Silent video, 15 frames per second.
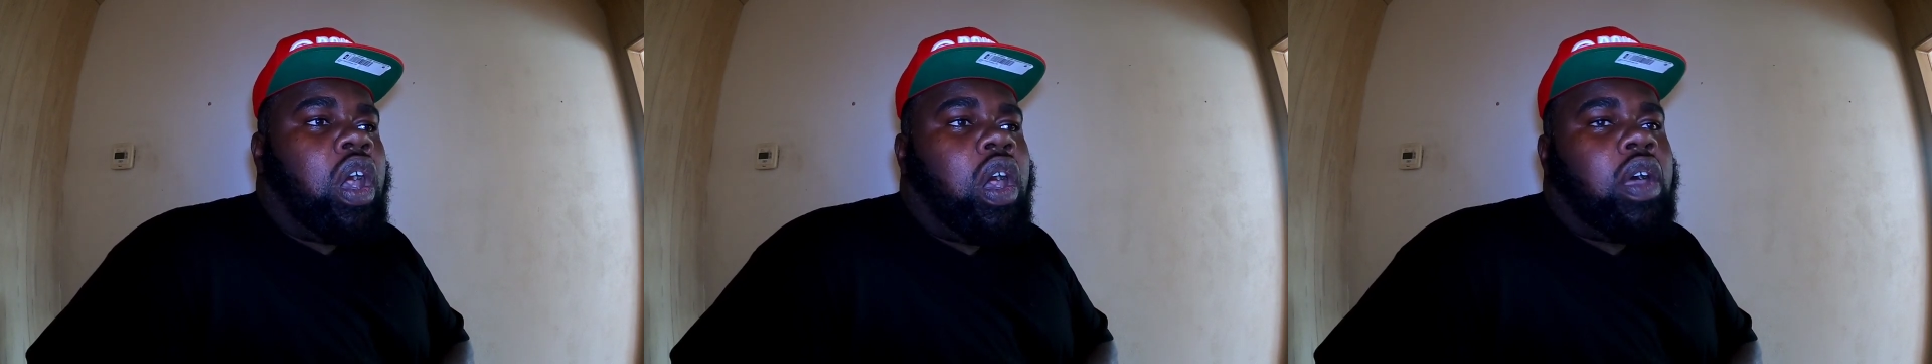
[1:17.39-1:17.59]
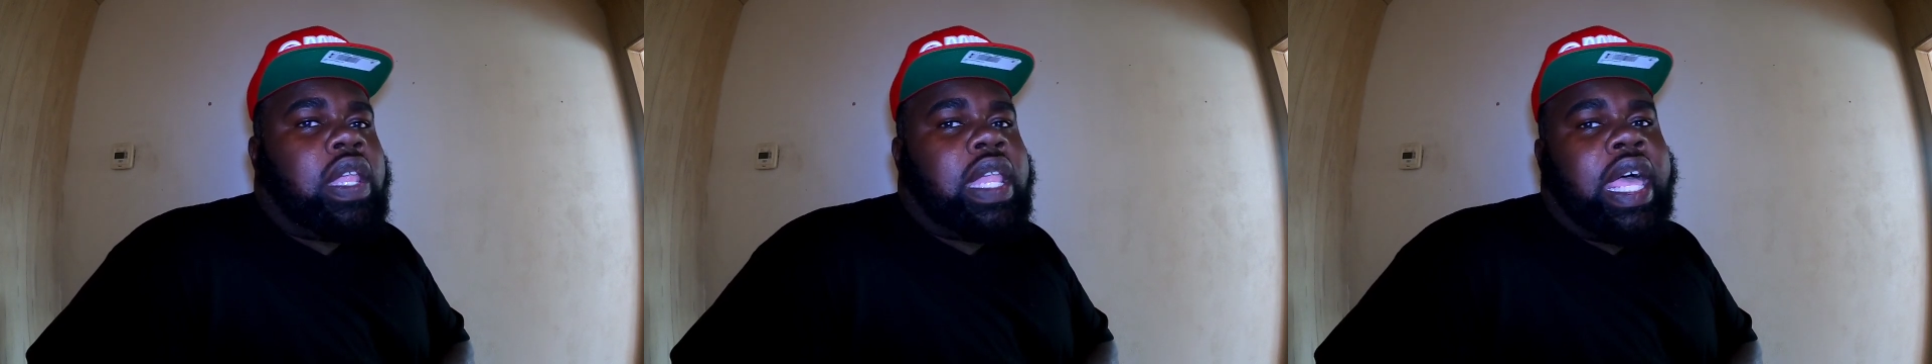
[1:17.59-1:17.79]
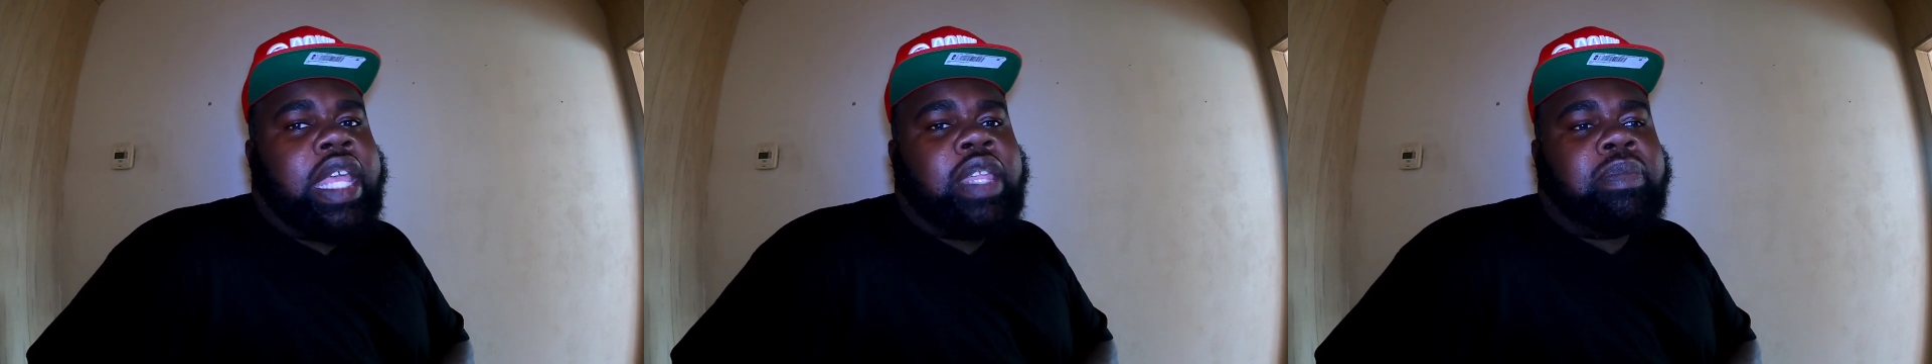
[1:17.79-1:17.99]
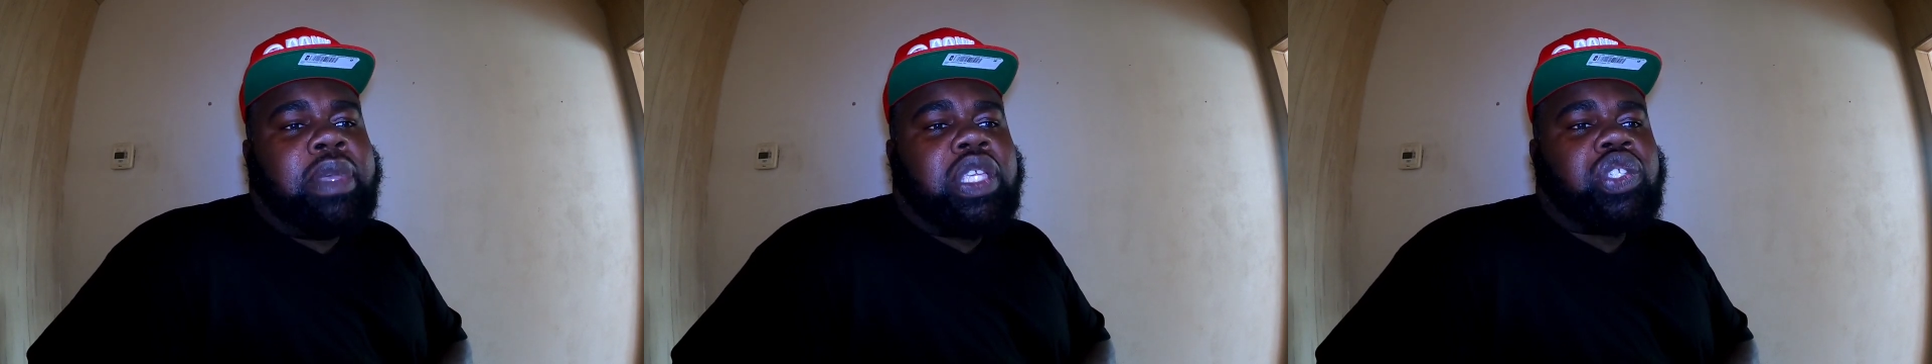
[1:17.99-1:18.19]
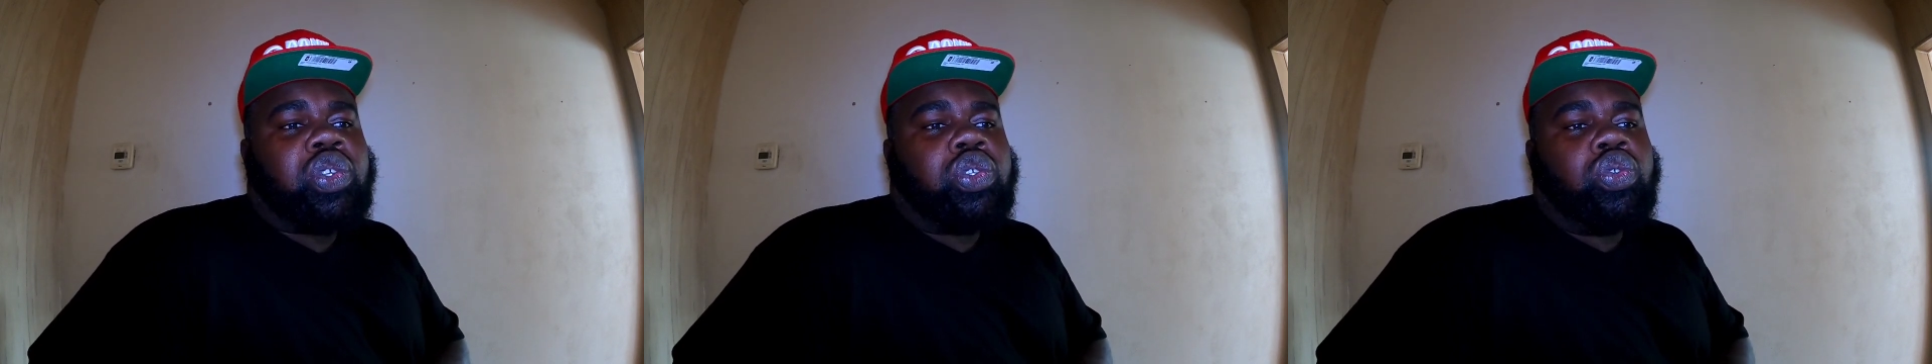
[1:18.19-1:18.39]
all that to
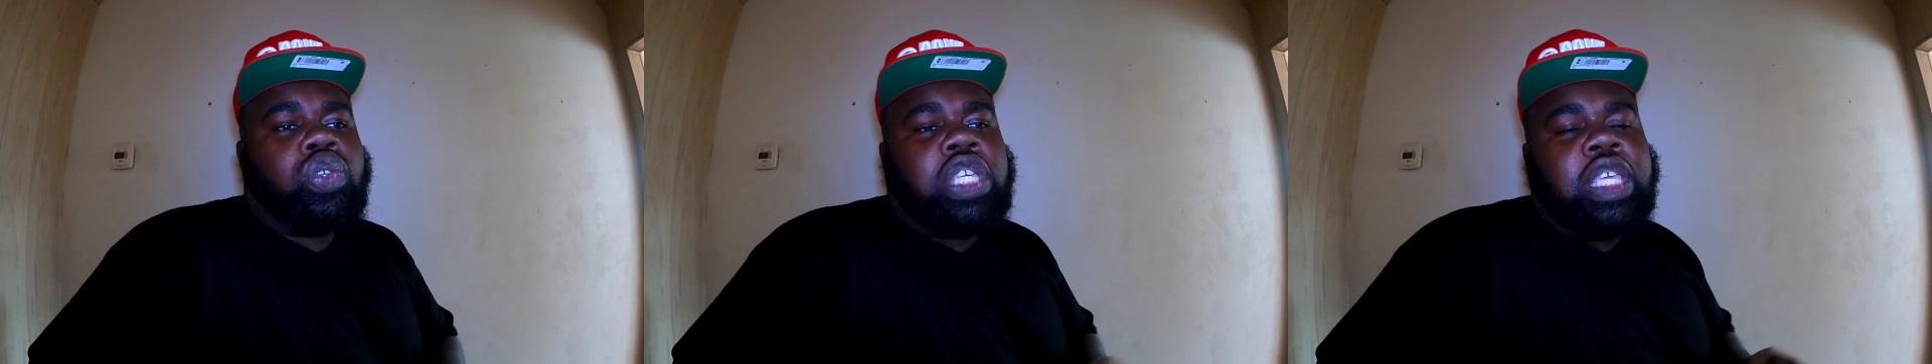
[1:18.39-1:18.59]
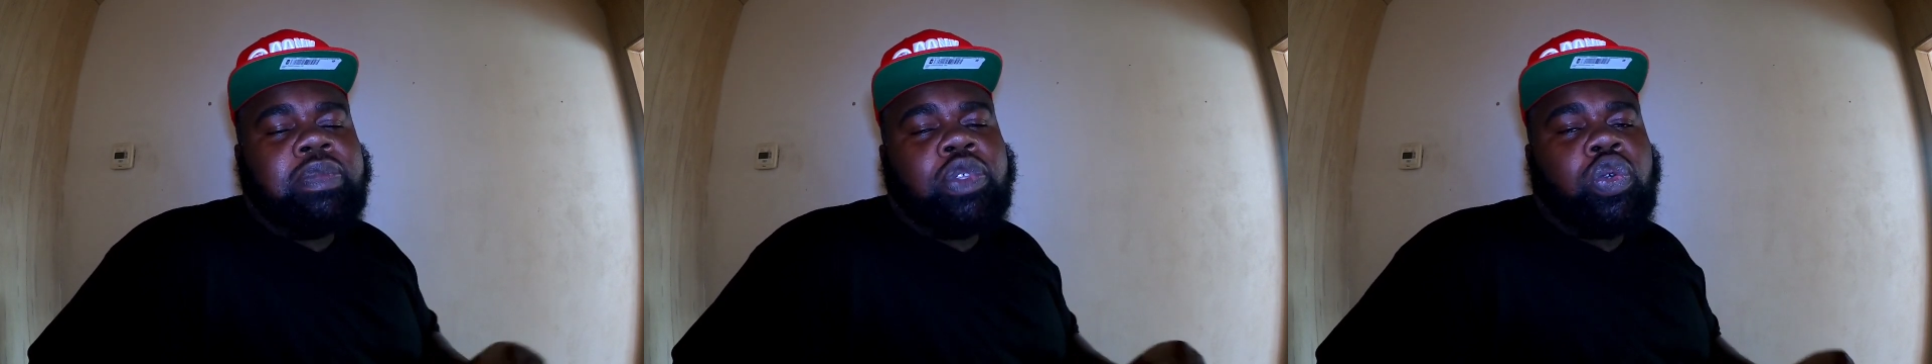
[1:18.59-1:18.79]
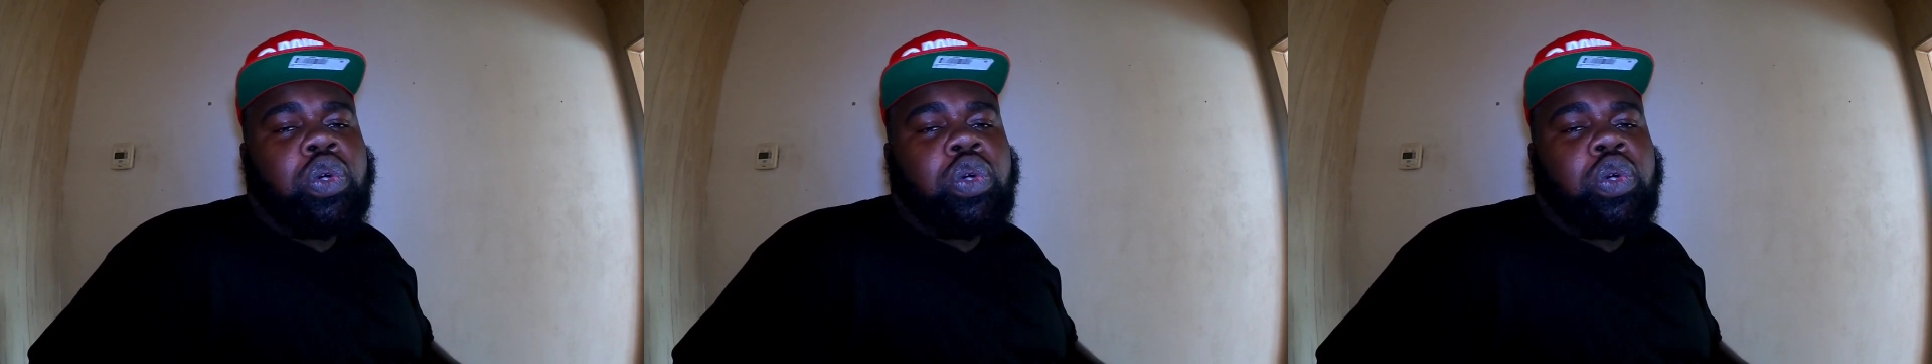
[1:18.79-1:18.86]
make sure you keep